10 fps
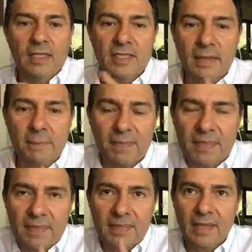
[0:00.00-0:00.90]
See,
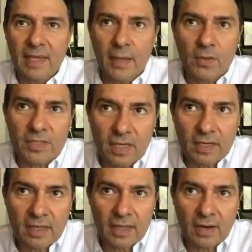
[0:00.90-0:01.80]
he was
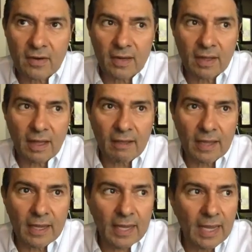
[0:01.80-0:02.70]
talking there.
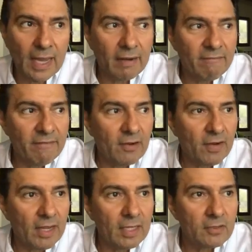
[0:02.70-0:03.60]
He had a
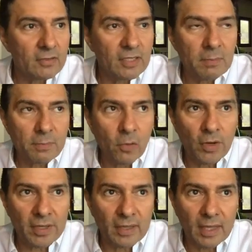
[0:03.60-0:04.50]
very interesting
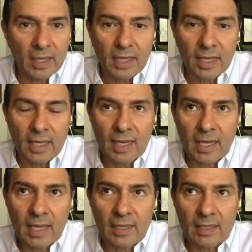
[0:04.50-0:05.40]
point.
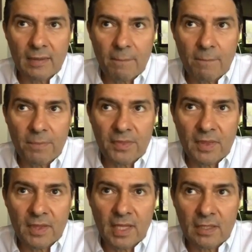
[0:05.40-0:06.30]
He
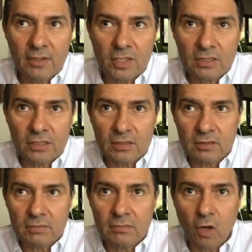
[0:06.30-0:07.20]
didn't
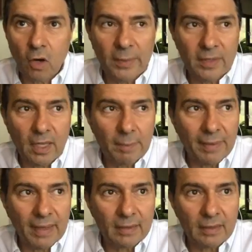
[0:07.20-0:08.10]
just opened
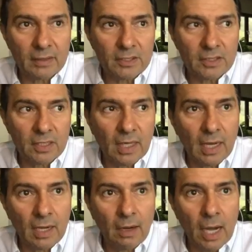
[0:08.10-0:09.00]
up and understood
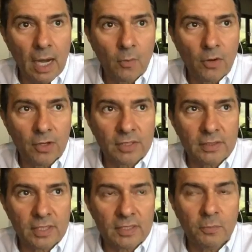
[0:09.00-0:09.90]
how it works
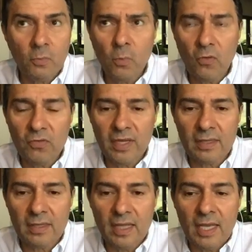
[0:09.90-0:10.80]
and just moved
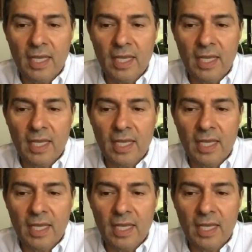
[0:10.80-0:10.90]
in.